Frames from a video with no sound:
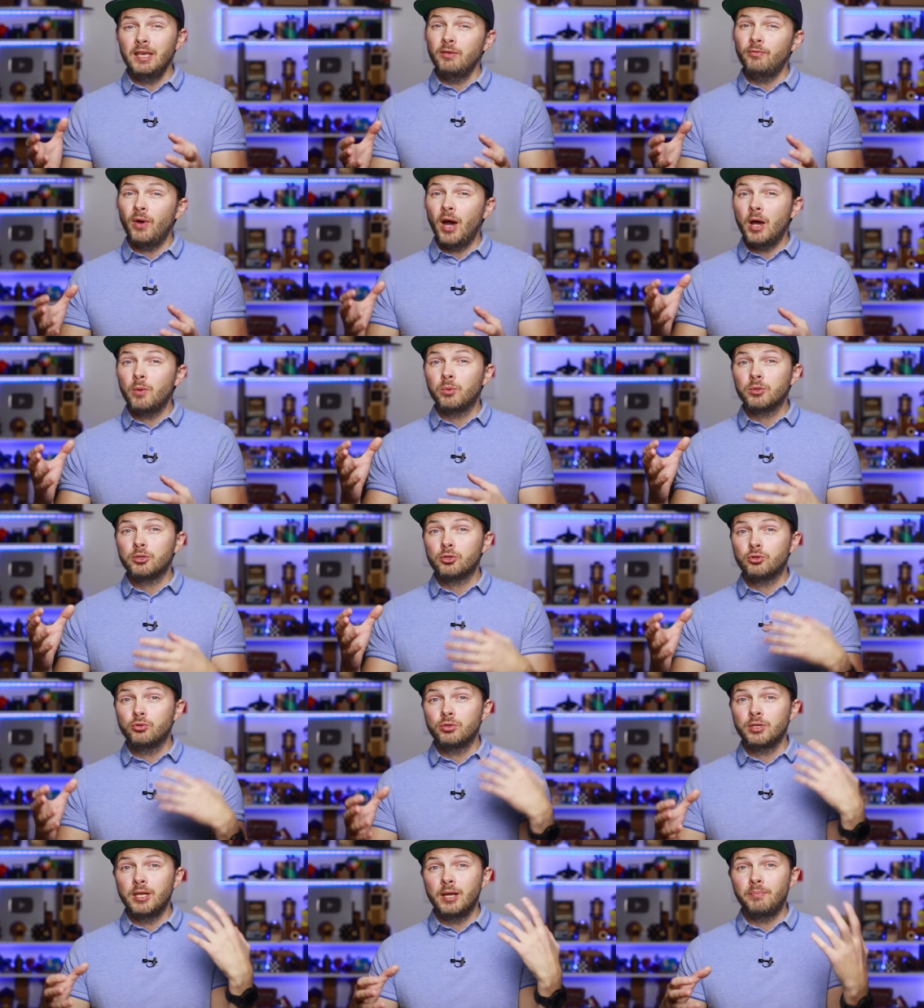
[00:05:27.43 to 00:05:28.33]
If I was
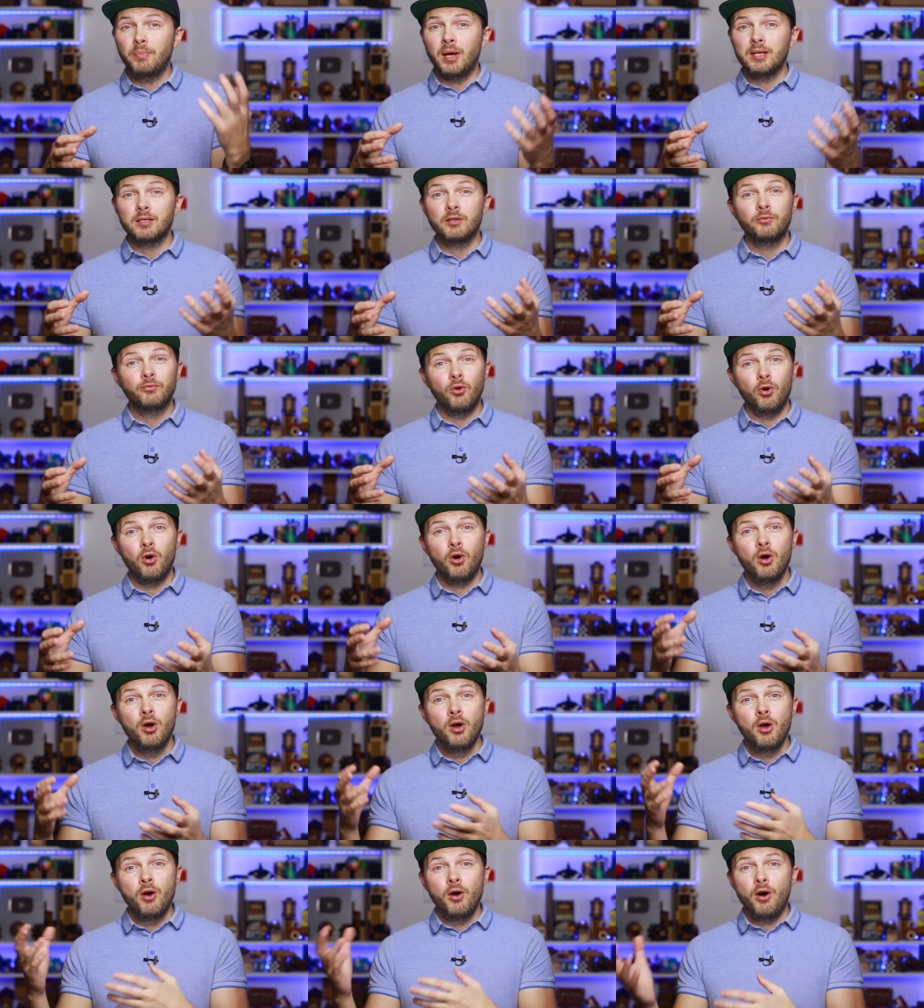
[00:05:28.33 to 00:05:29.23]
choosing a puzzle for
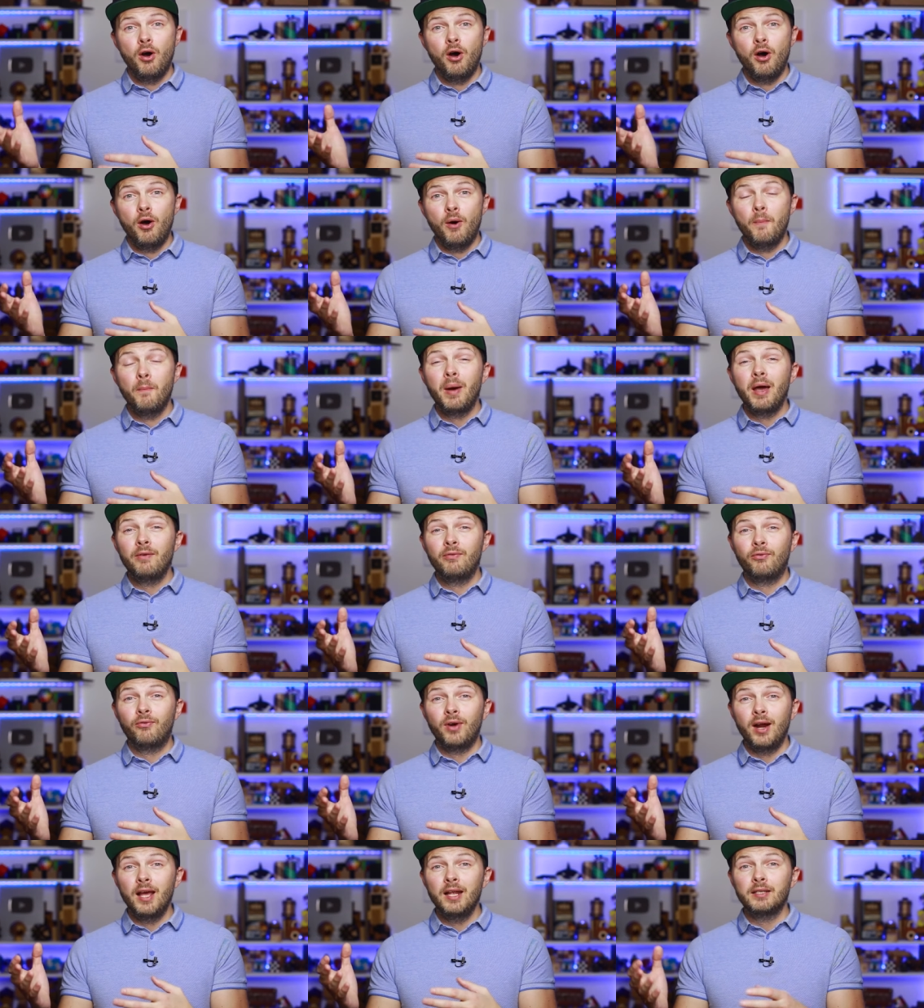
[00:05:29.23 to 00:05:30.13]
uh, my
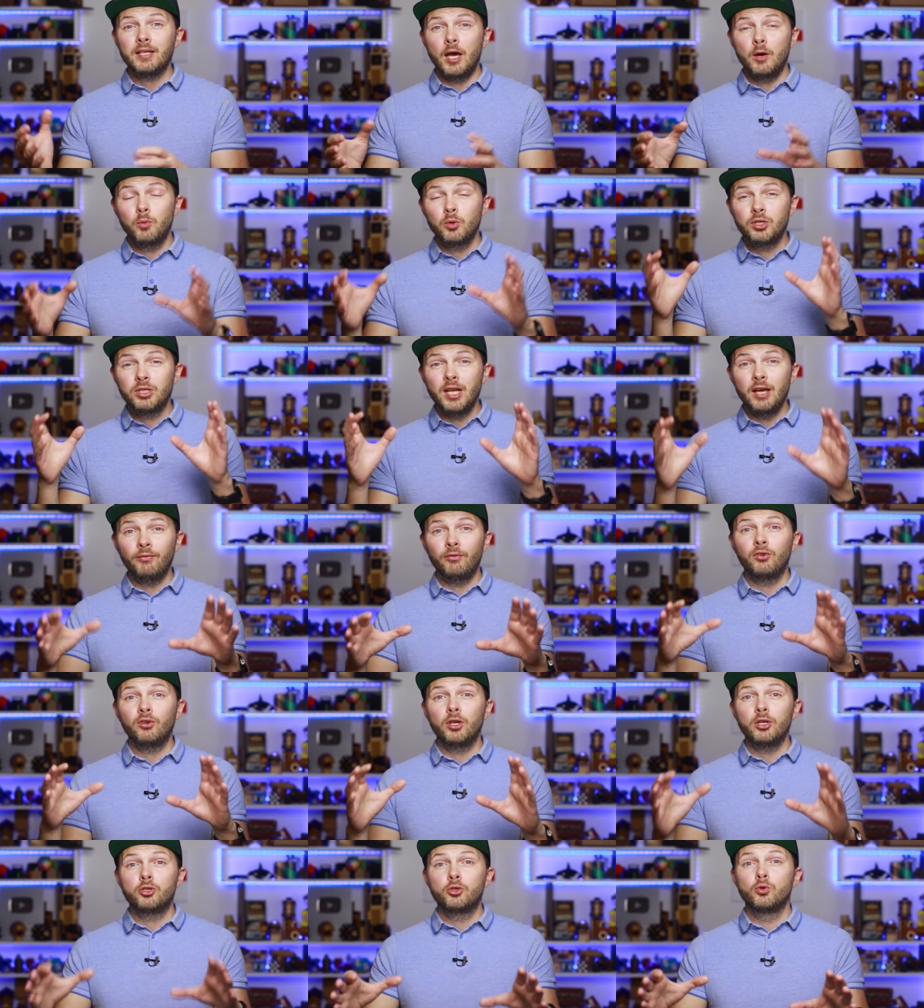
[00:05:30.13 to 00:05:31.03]
friend, I would
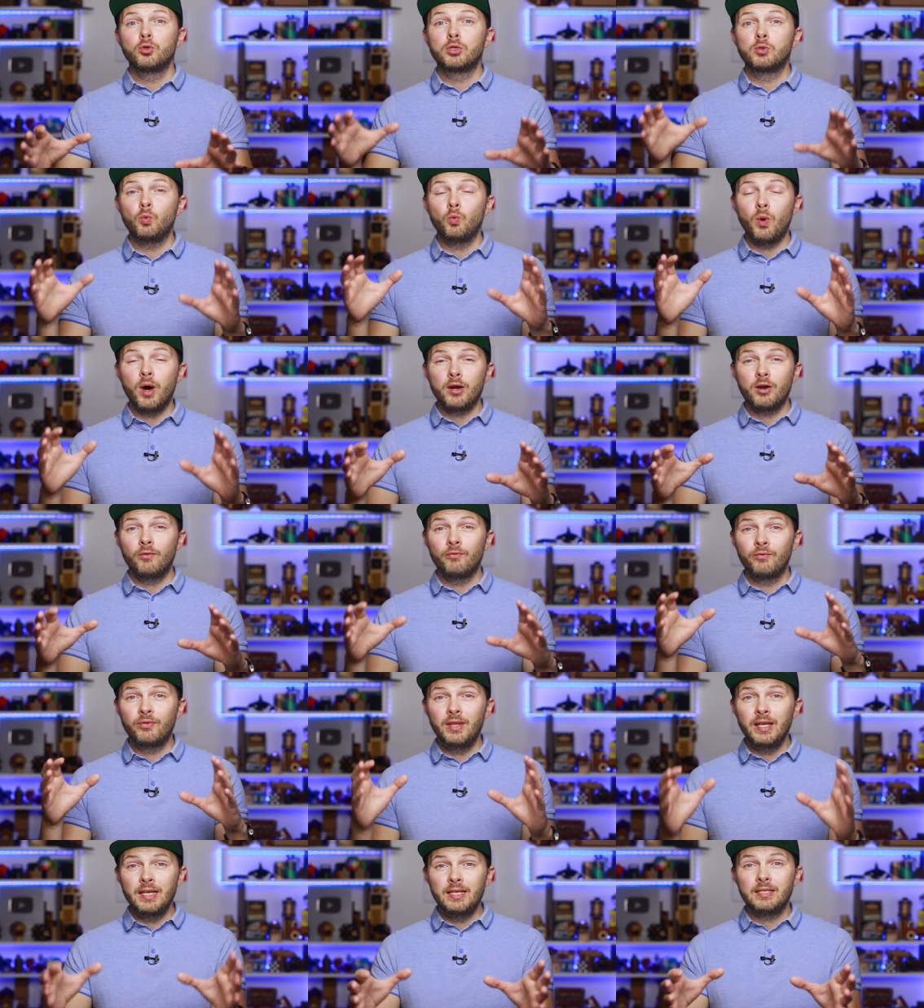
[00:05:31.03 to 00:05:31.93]
definitely choose one
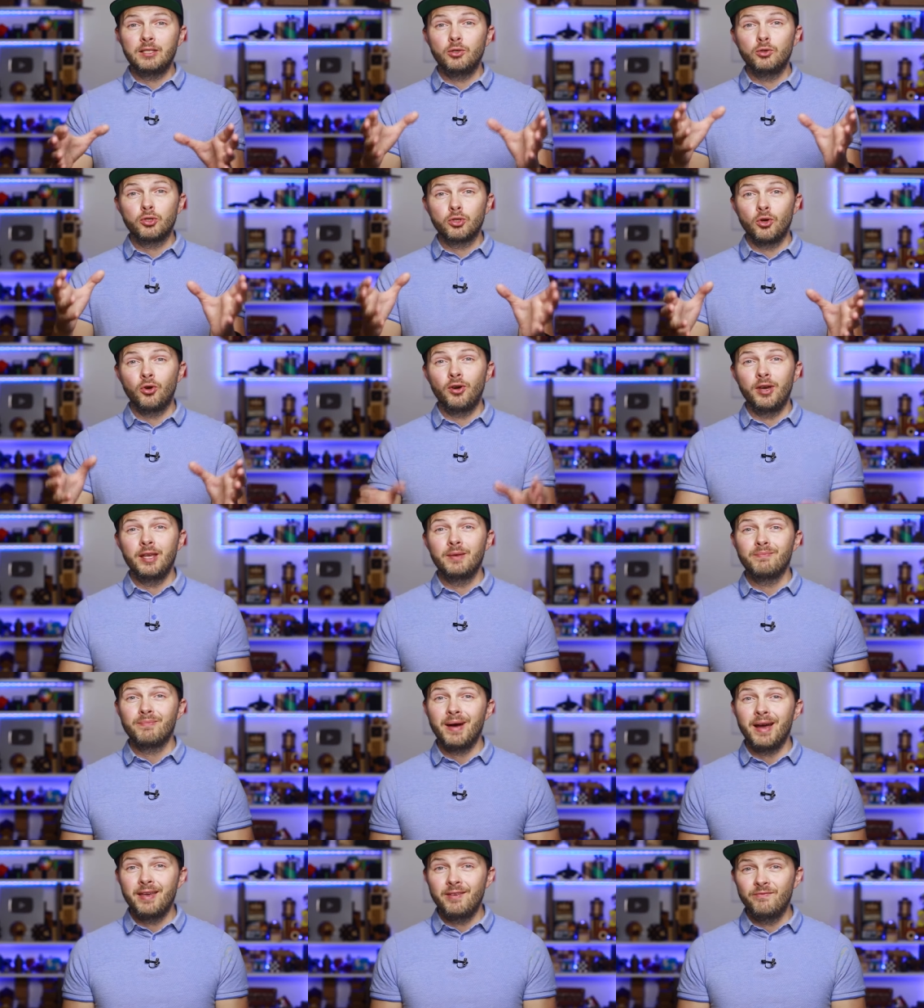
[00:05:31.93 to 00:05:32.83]
of these you saw in
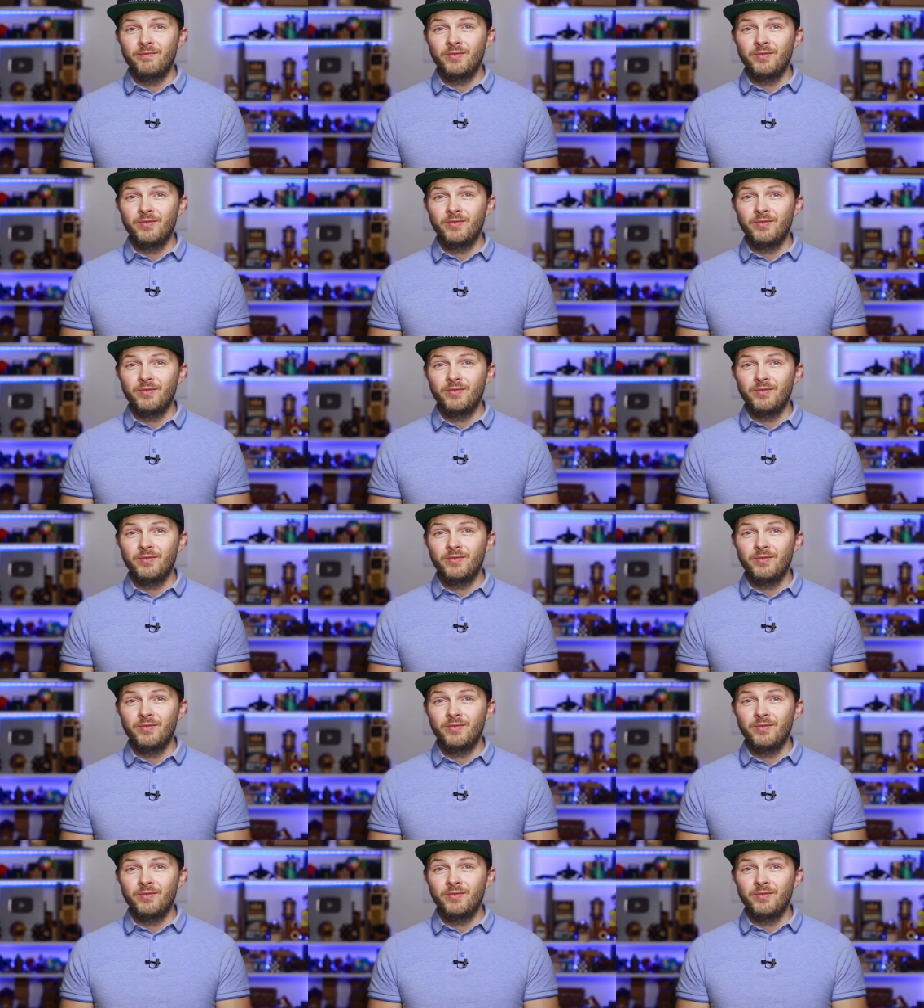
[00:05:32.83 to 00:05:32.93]
my